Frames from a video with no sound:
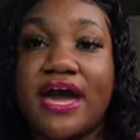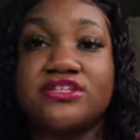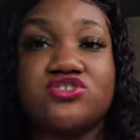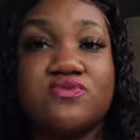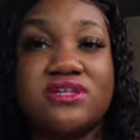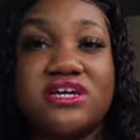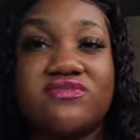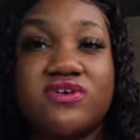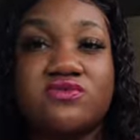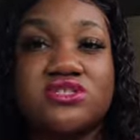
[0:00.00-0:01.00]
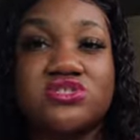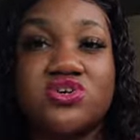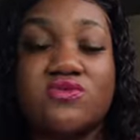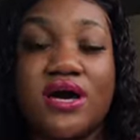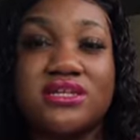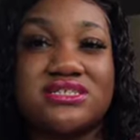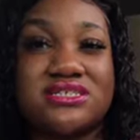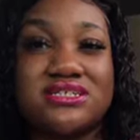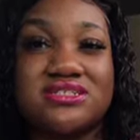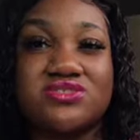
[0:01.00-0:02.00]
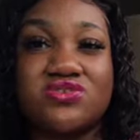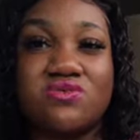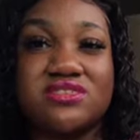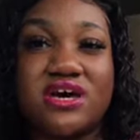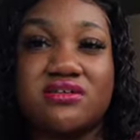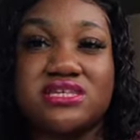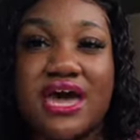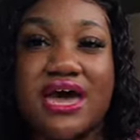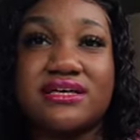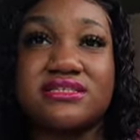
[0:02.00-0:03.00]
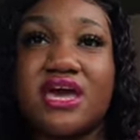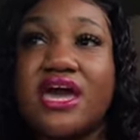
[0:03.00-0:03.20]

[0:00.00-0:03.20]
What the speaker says: I do believe it was new. I listed it as new without tags.